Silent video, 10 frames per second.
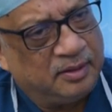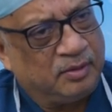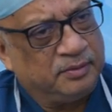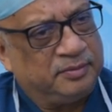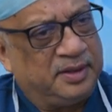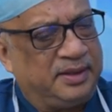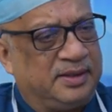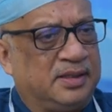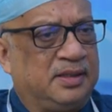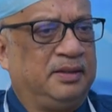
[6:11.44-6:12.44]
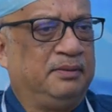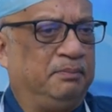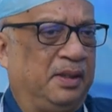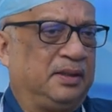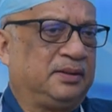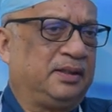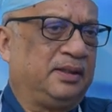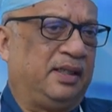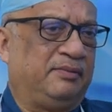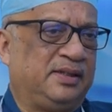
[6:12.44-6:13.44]
a lot of things. But
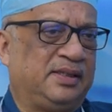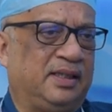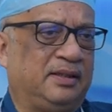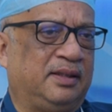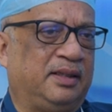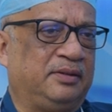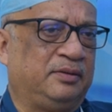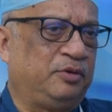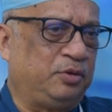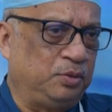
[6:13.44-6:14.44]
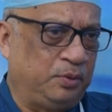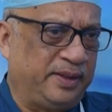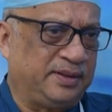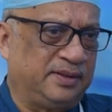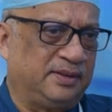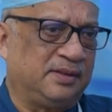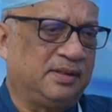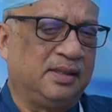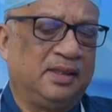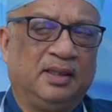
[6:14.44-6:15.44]
having said that, two
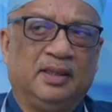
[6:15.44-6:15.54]
questions.